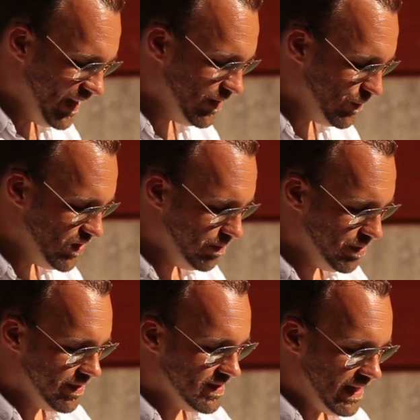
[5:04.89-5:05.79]
And when you
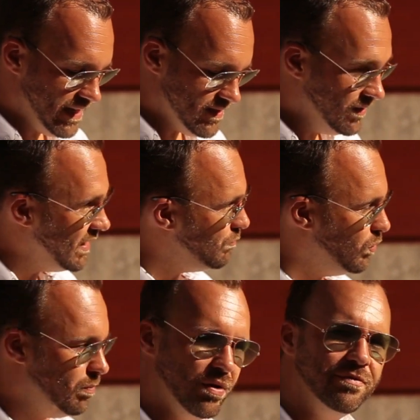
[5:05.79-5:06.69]
put this lens on
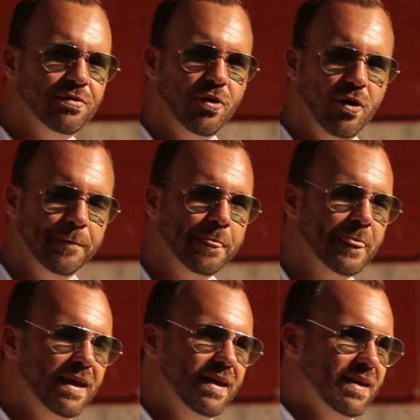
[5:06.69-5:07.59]
f1.4,
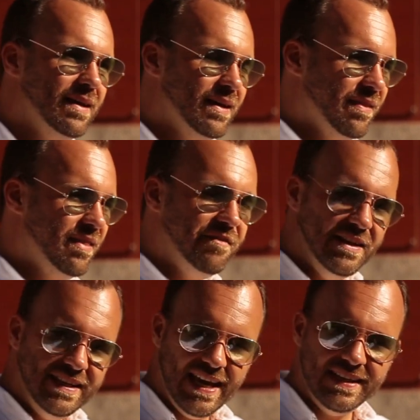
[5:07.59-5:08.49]
the
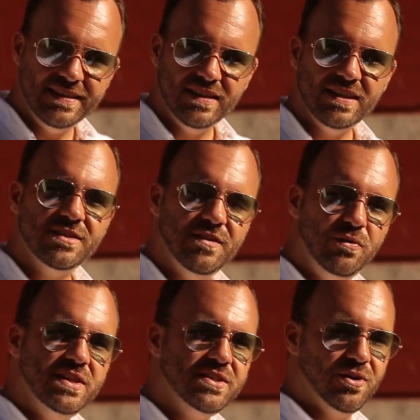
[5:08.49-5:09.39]
vignette is
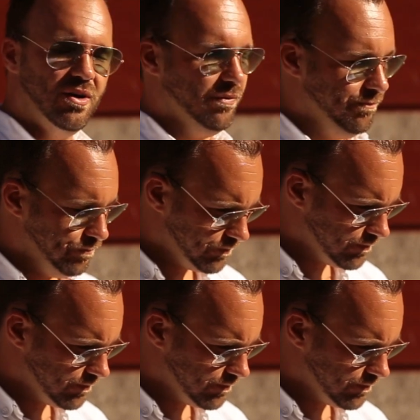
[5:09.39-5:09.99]
very strong,